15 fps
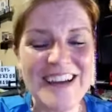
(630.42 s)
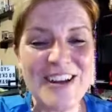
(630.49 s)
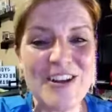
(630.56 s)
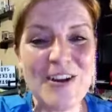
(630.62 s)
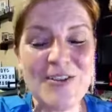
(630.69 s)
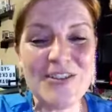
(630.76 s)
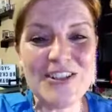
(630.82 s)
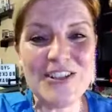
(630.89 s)

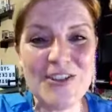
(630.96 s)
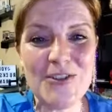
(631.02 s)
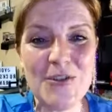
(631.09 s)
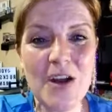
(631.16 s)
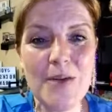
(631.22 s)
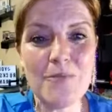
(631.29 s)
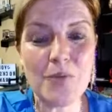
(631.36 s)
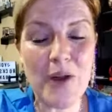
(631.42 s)
Go to
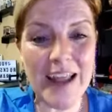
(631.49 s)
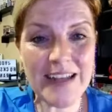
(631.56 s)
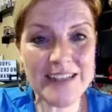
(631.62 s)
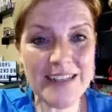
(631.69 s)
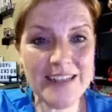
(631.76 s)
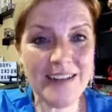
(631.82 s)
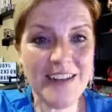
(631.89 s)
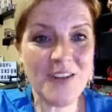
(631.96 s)

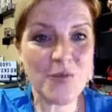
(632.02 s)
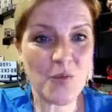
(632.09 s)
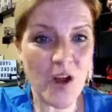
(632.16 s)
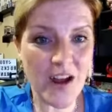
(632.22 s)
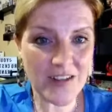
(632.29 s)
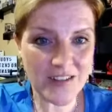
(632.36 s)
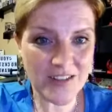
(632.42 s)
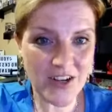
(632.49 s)

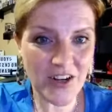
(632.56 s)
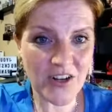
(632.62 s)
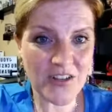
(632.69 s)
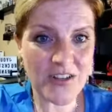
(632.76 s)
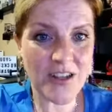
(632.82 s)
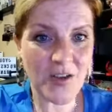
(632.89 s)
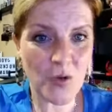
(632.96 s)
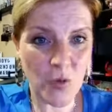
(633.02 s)

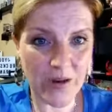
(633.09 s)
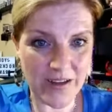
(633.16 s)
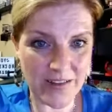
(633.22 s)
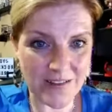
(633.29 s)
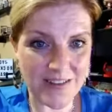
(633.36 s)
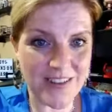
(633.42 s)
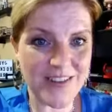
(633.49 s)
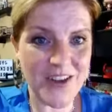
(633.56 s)

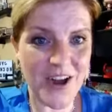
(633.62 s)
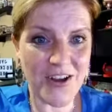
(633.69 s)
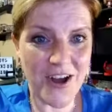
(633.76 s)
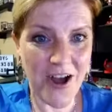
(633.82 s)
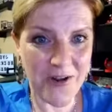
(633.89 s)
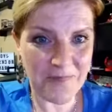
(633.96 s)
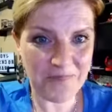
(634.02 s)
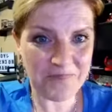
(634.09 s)

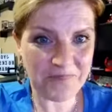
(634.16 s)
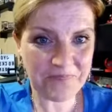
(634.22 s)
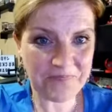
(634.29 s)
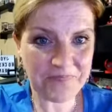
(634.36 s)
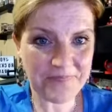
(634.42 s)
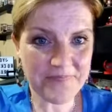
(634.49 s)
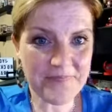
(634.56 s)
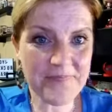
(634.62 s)
brandingrockstarsquiz.com.
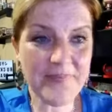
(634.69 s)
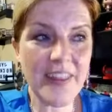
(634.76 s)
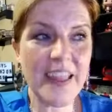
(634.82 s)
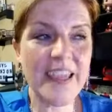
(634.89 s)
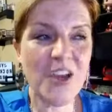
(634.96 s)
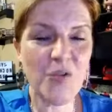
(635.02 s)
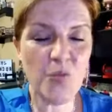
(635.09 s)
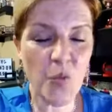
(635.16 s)

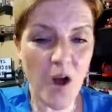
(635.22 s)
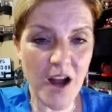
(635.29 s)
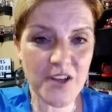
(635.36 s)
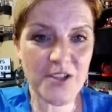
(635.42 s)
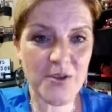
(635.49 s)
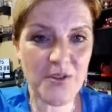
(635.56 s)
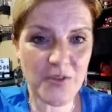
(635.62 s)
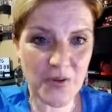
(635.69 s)
It
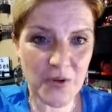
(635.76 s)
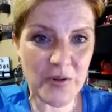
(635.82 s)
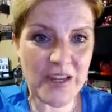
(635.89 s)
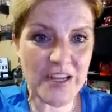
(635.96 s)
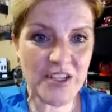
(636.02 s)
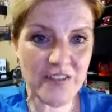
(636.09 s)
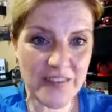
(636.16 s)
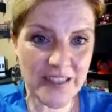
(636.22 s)
walks you through
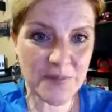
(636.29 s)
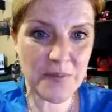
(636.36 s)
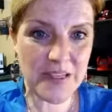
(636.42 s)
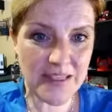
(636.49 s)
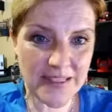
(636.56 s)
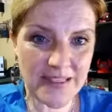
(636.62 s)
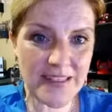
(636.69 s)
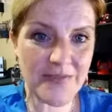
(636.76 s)
each of these
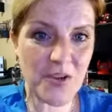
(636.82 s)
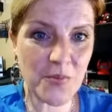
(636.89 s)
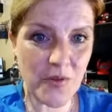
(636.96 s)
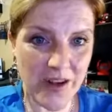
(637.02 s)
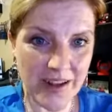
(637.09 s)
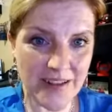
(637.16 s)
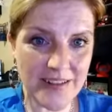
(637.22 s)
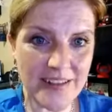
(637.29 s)
pieces of your
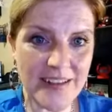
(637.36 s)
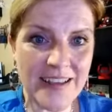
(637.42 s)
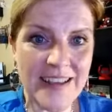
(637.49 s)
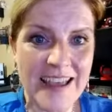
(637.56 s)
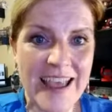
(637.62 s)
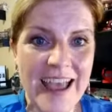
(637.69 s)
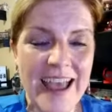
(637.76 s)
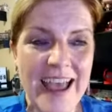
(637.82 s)
brand
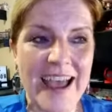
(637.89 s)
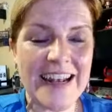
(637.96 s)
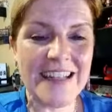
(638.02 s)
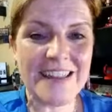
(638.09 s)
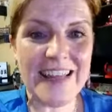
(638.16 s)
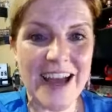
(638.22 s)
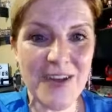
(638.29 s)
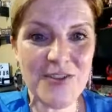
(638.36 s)
and
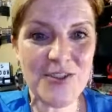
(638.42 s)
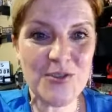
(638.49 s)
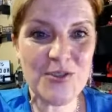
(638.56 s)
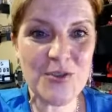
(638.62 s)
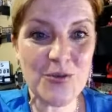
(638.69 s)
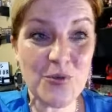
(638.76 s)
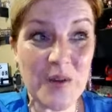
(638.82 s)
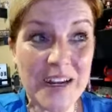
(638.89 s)
allows you
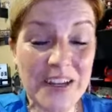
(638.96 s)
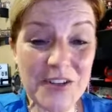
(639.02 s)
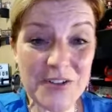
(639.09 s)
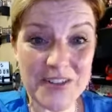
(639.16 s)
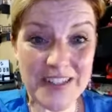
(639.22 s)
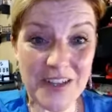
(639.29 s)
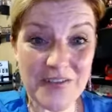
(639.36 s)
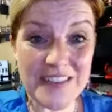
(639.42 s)
to rate
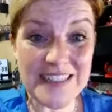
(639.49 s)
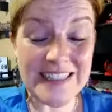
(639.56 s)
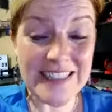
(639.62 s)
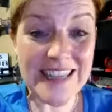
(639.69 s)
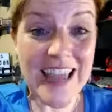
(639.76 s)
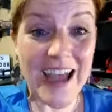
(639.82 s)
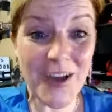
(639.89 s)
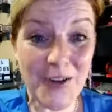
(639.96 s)
yourself and
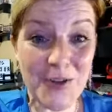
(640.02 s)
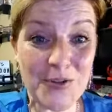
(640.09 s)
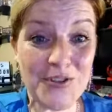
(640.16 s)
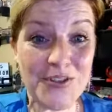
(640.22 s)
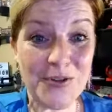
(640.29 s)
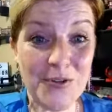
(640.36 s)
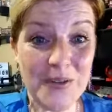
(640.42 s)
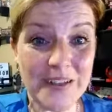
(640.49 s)
see how you're
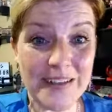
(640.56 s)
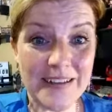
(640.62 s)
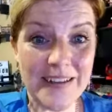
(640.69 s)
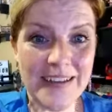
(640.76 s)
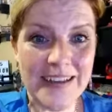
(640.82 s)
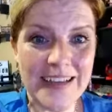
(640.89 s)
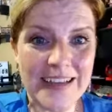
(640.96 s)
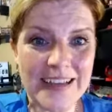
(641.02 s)
doing.
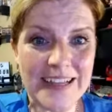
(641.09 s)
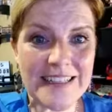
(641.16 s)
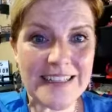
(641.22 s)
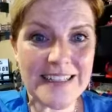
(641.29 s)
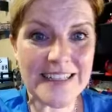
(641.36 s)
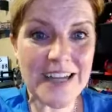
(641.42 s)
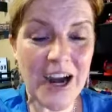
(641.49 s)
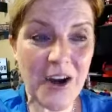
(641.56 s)
Because
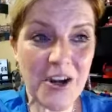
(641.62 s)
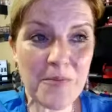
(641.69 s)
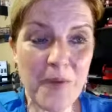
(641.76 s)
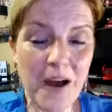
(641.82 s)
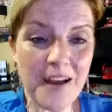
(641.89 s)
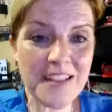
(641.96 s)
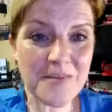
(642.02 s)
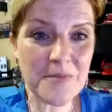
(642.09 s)
it's entirely
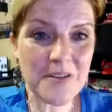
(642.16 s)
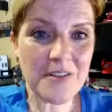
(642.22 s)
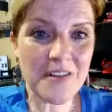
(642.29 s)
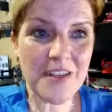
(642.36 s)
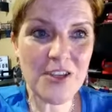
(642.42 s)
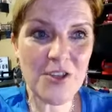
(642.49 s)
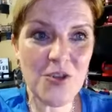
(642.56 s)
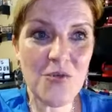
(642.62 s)
possible
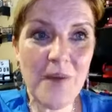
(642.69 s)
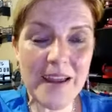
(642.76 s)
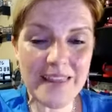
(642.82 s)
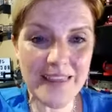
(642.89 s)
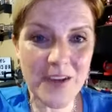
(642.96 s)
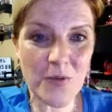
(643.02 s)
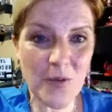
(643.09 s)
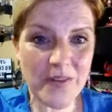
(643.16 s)
you might
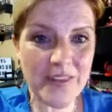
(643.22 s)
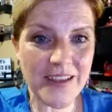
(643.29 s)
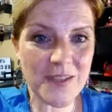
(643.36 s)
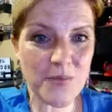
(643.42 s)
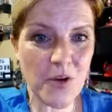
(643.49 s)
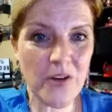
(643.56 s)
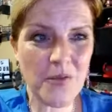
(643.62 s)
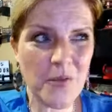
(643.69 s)
think one thing's
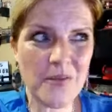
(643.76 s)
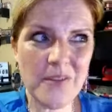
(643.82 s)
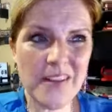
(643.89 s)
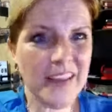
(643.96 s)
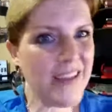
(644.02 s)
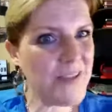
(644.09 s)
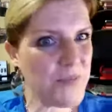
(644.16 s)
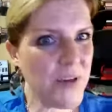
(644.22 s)
broken when
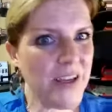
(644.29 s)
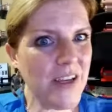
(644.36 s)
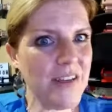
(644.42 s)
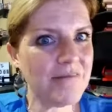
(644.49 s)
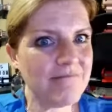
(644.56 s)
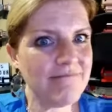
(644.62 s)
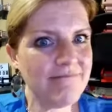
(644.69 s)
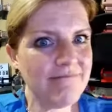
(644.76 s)
really it's pretty good.